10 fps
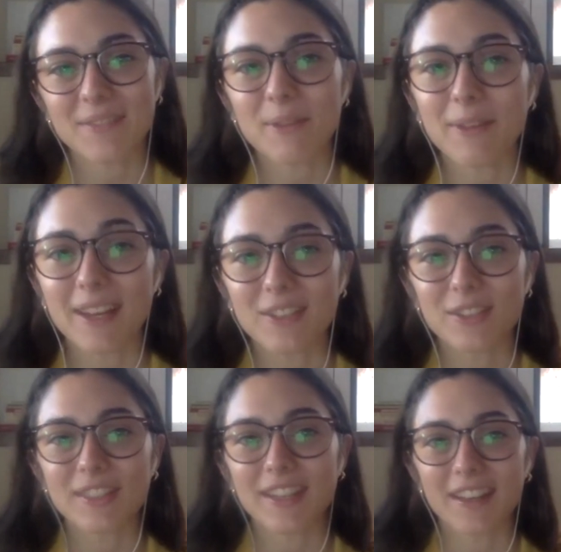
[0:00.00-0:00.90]
seem to be
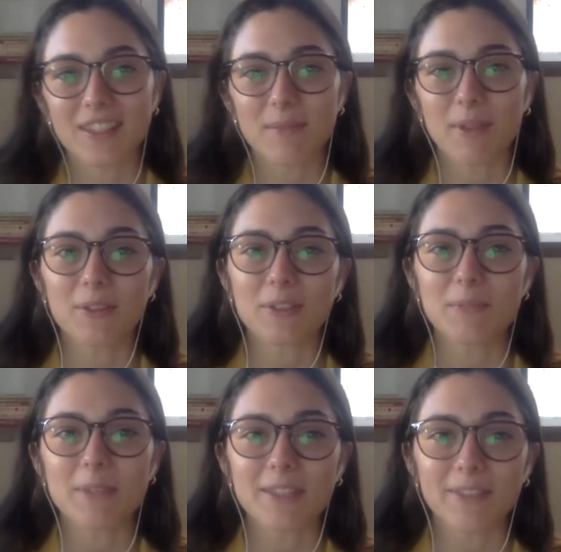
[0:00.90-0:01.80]
interested in some of those
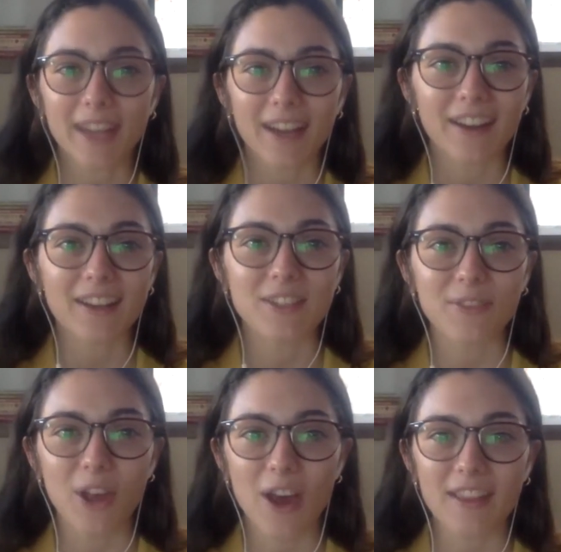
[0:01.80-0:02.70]
specific areas
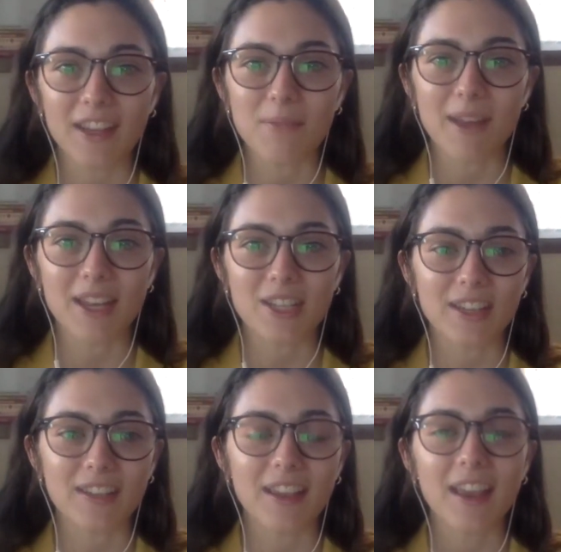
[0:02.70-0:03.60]
of law that you mentioned.